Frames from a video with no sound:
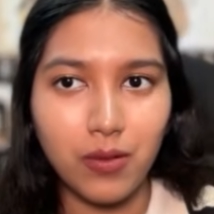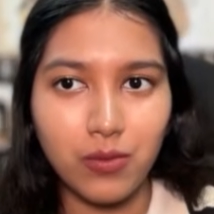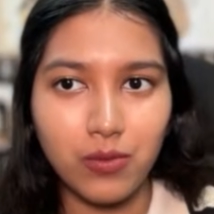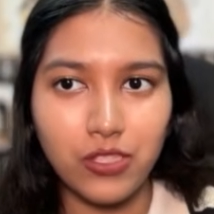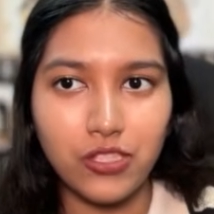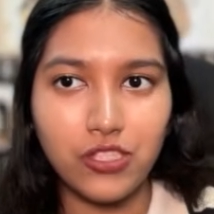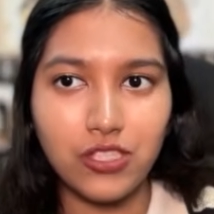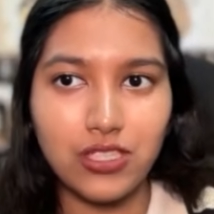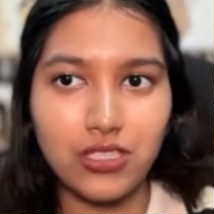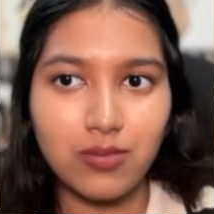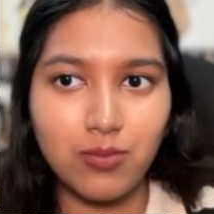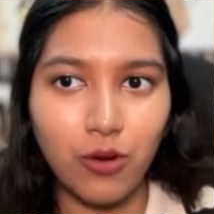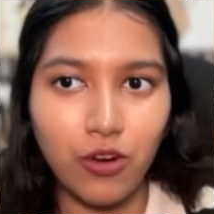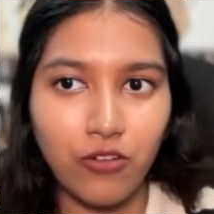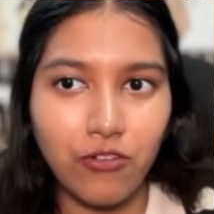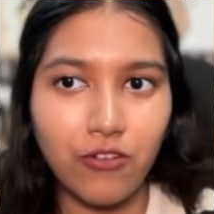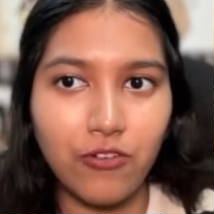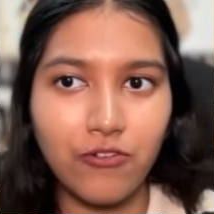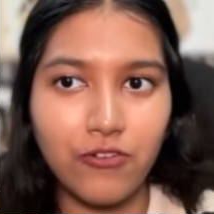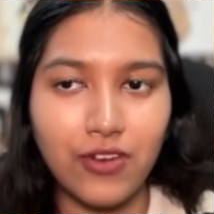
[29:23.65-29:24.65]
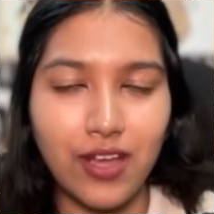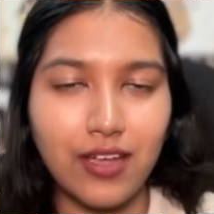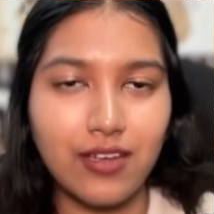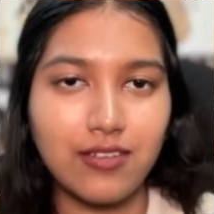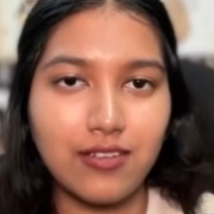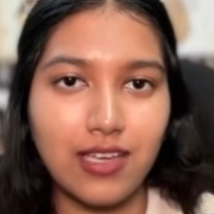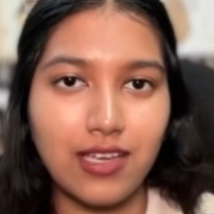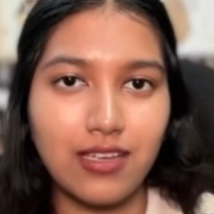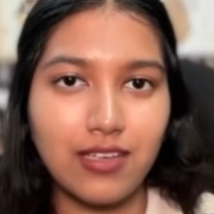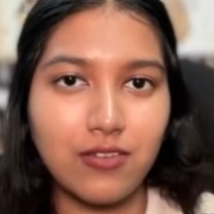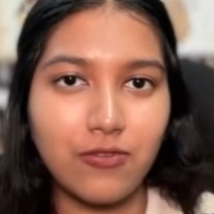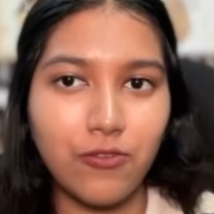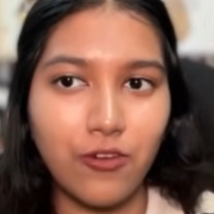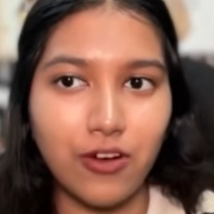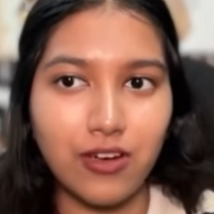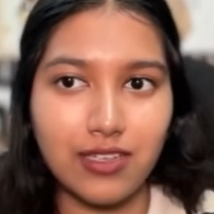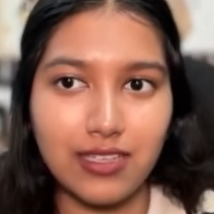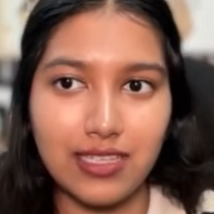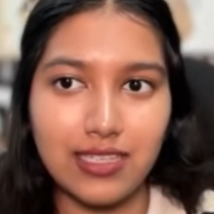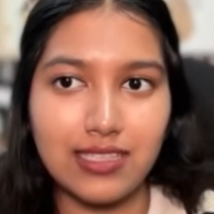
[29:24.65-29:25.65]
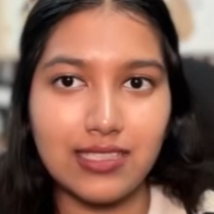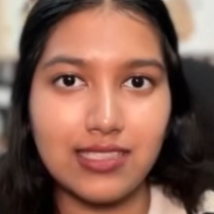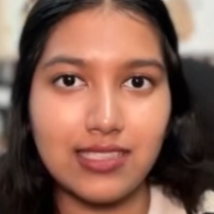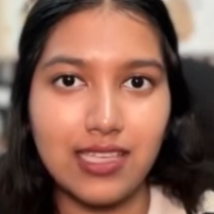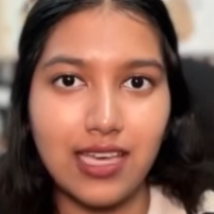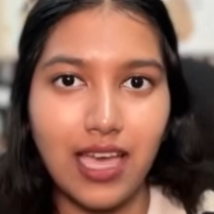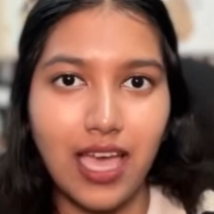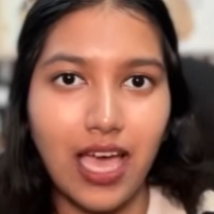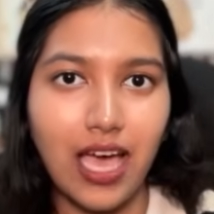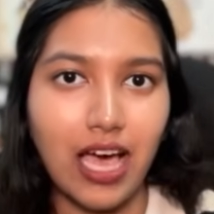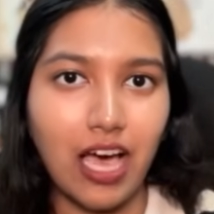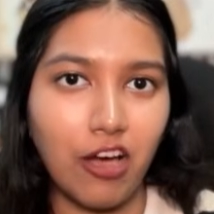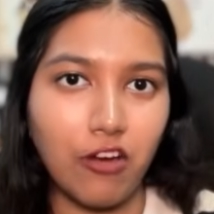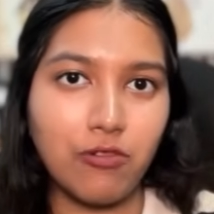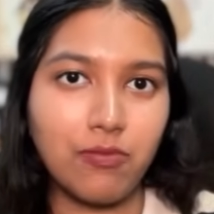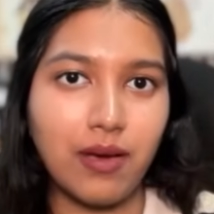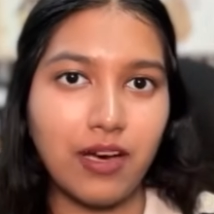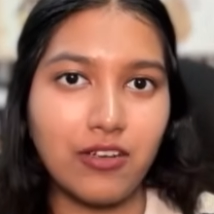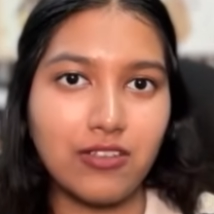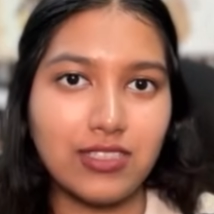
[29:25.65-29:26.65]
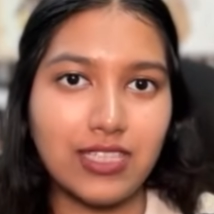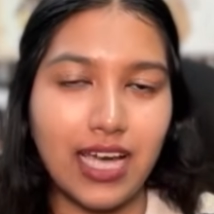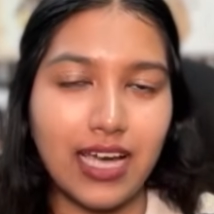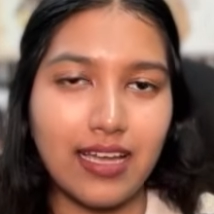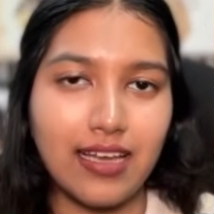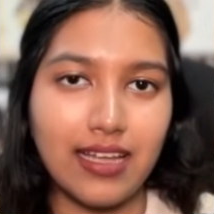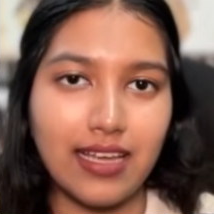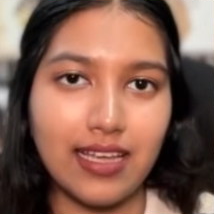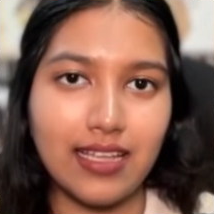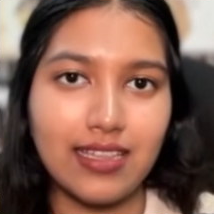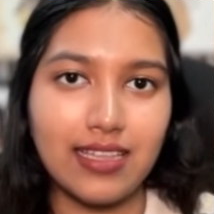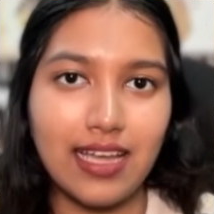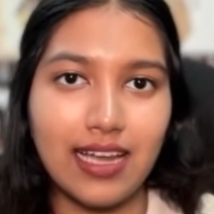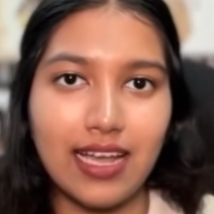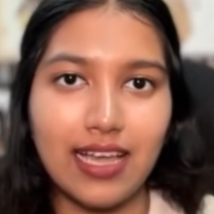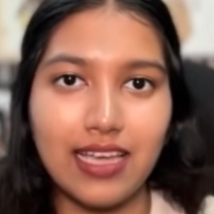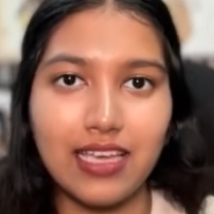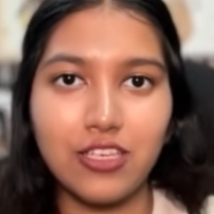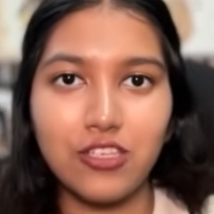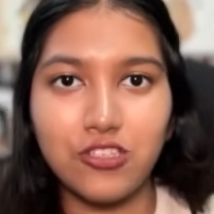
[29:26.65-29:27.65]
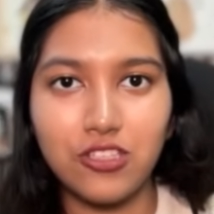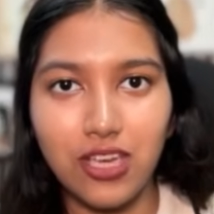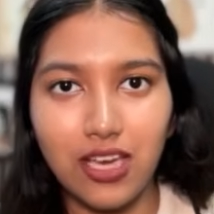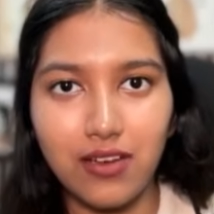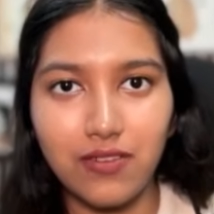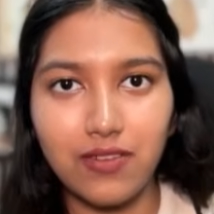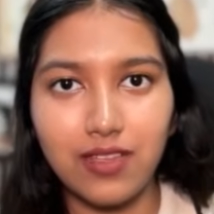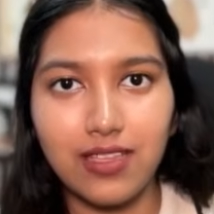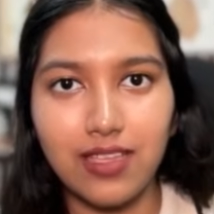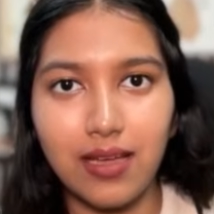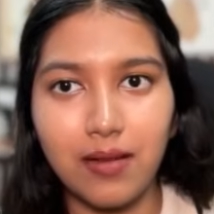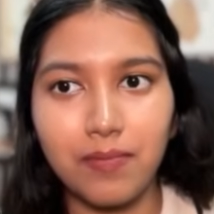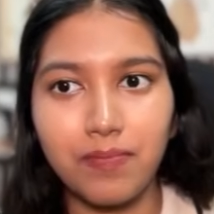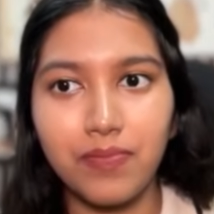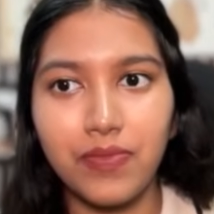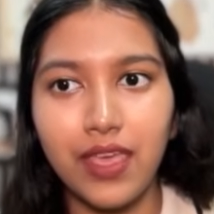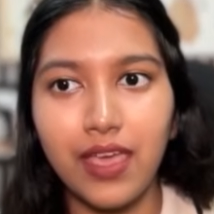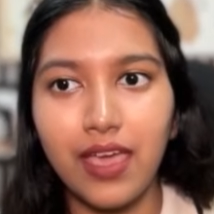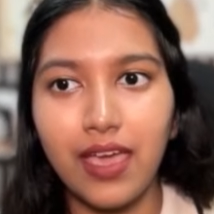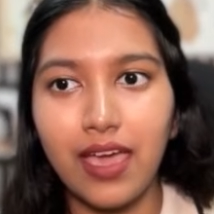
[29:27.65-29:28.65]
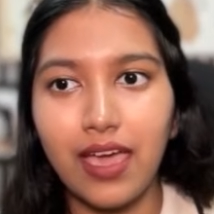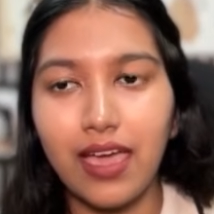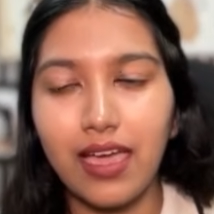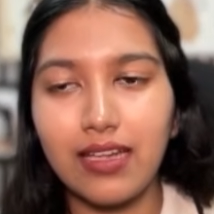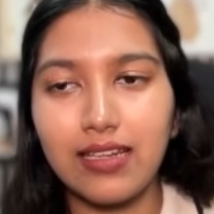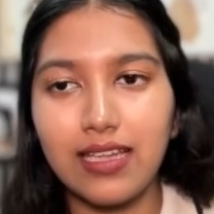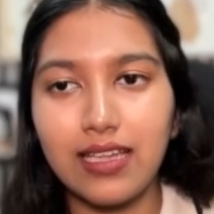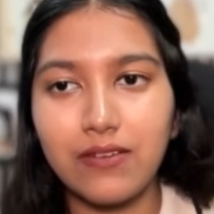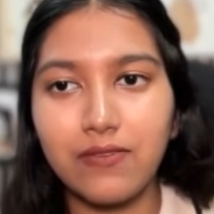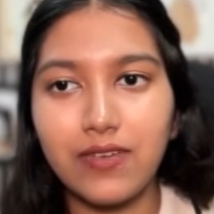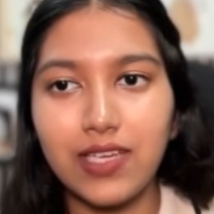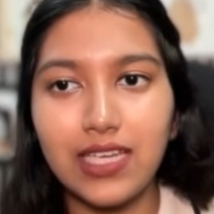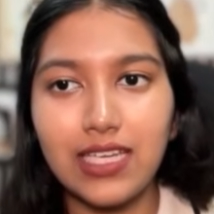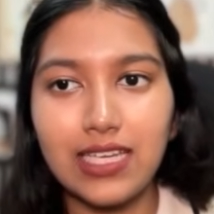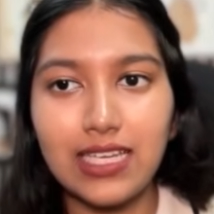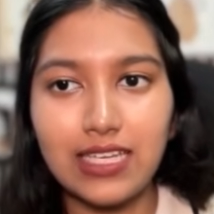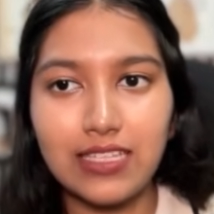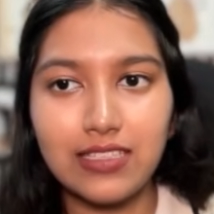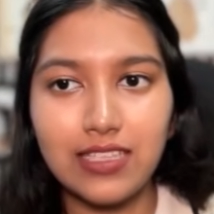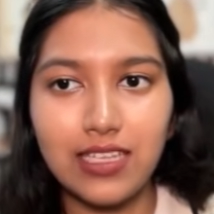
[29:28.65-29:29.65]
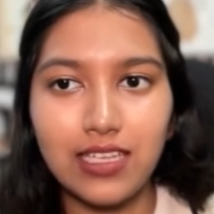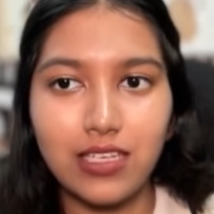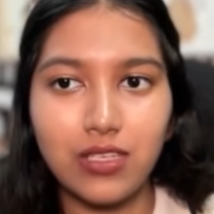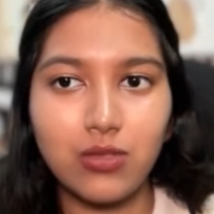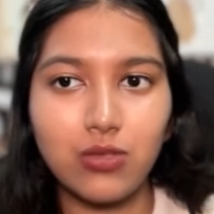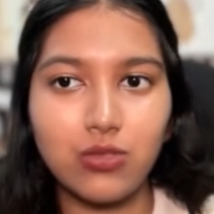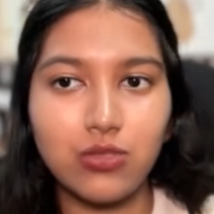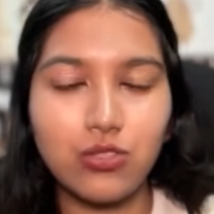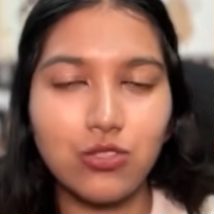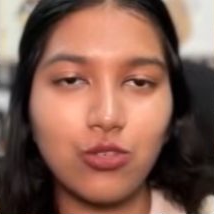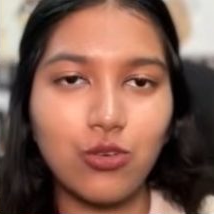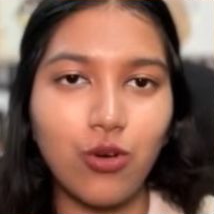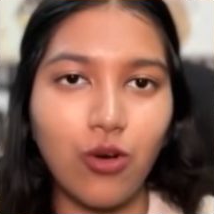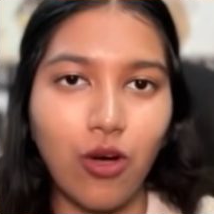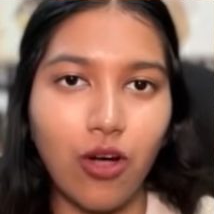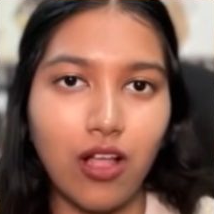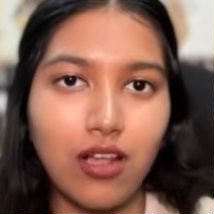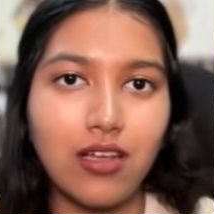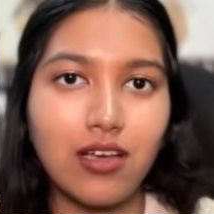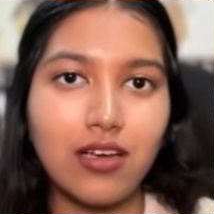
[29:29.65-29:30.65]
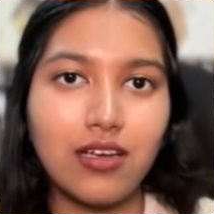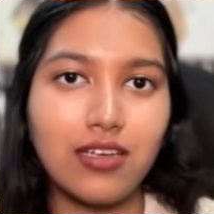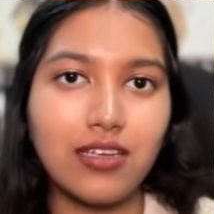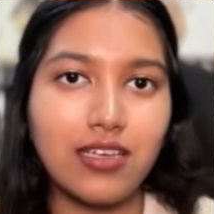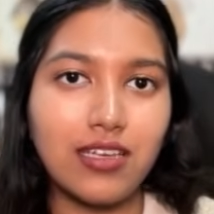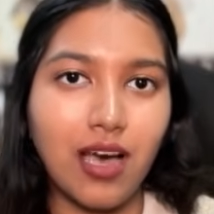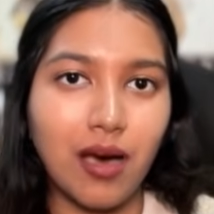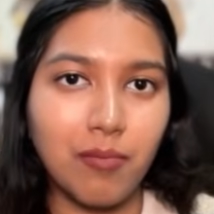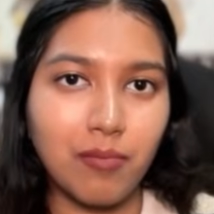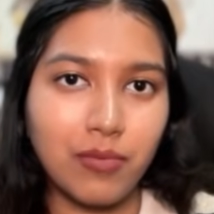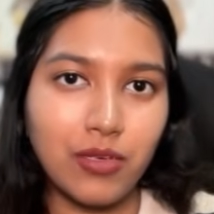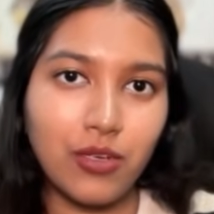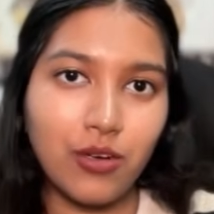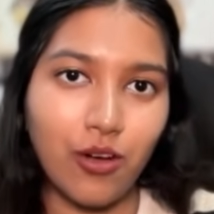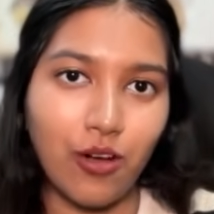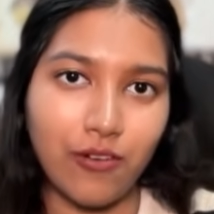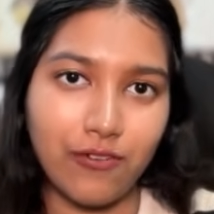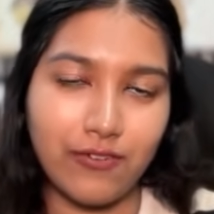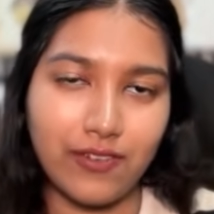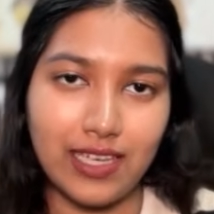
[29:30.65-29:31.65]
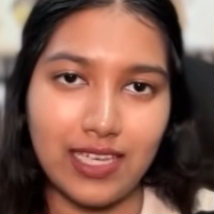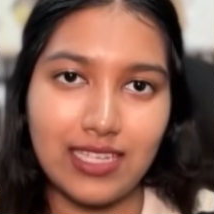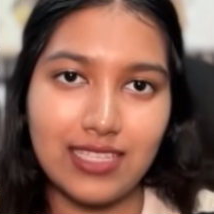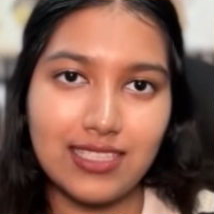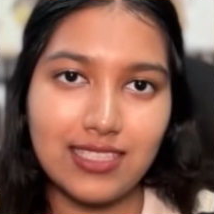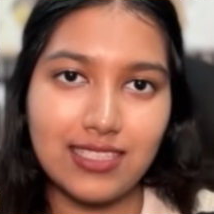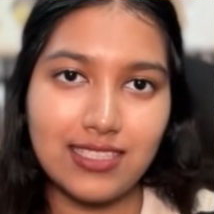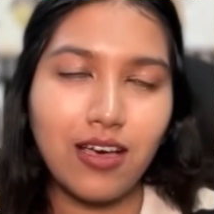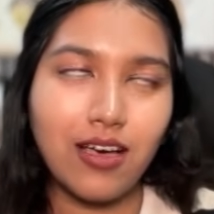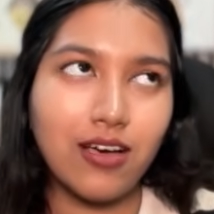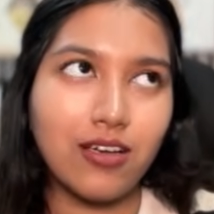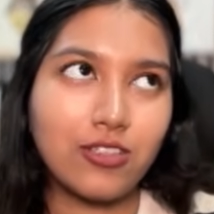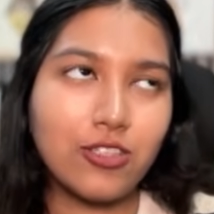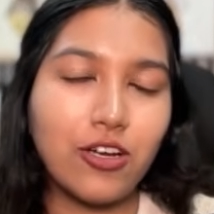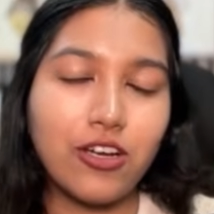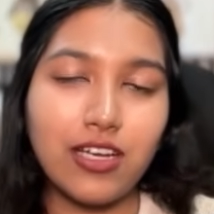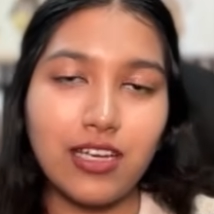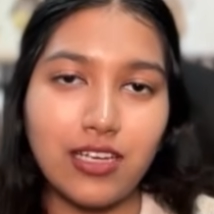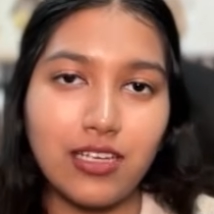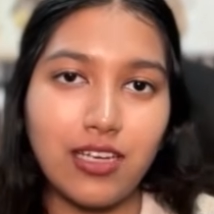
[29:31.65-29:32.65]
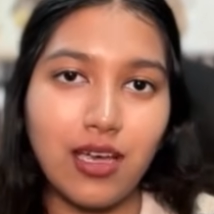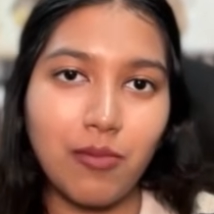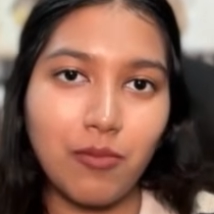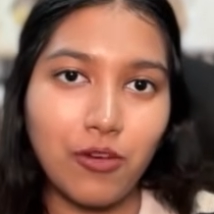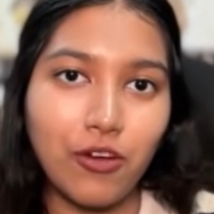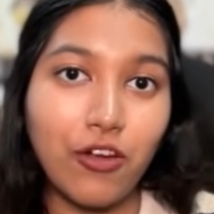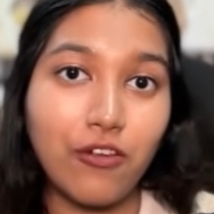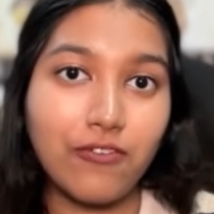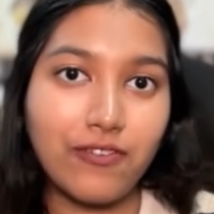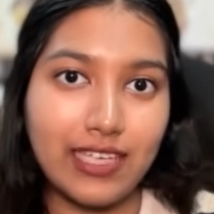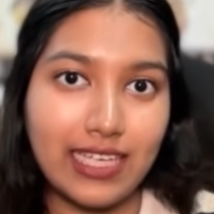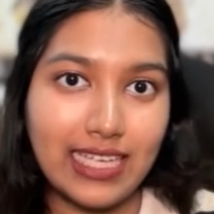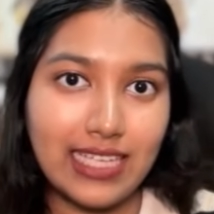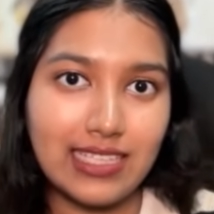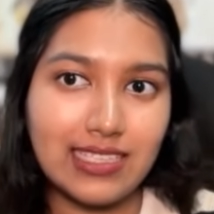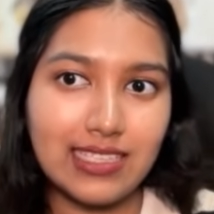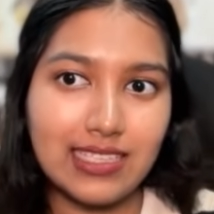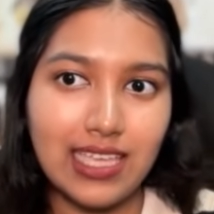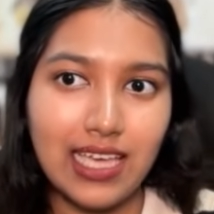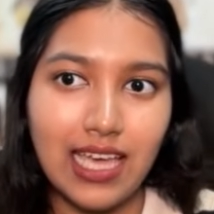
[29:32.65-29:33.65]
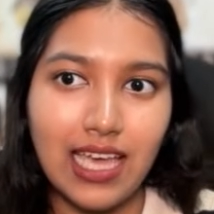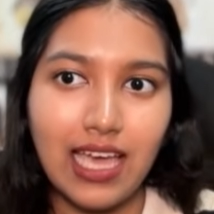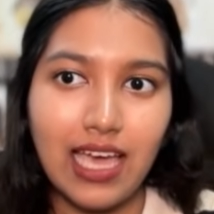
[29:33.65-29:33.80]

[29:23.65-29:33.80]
which is more of a front end for this outbound dialing that I can share with them and that we can easily use to call a number of leads